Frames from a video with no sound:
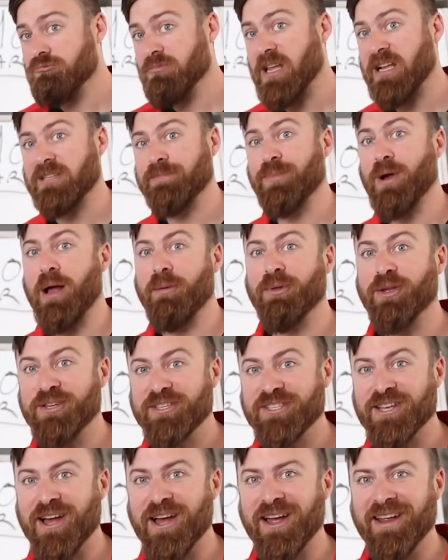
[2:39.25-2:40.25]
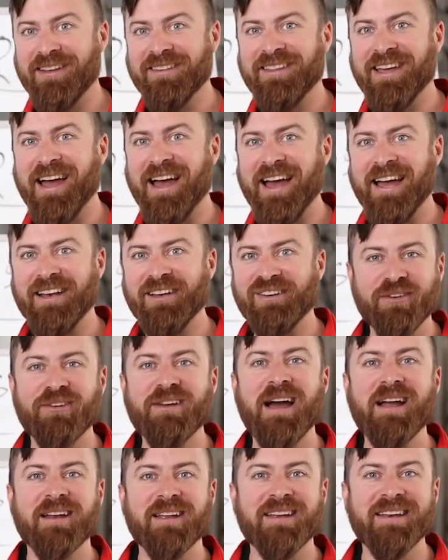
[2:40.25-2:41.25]
that's probably a sign that you're
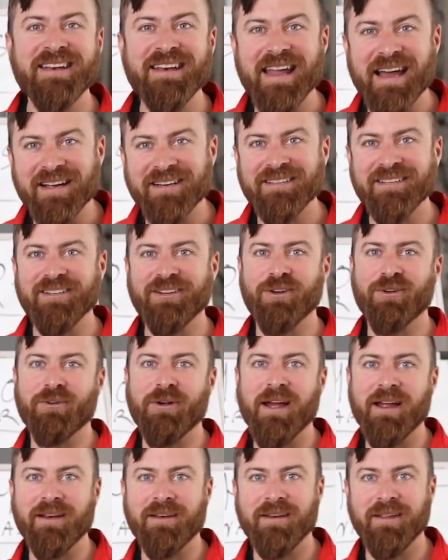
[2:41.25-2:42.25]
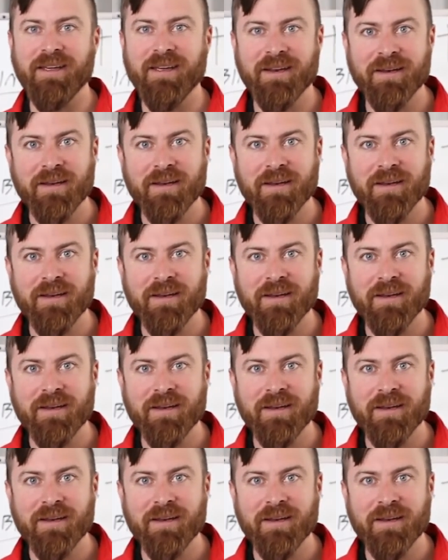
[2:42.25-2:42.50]
not connected correctly,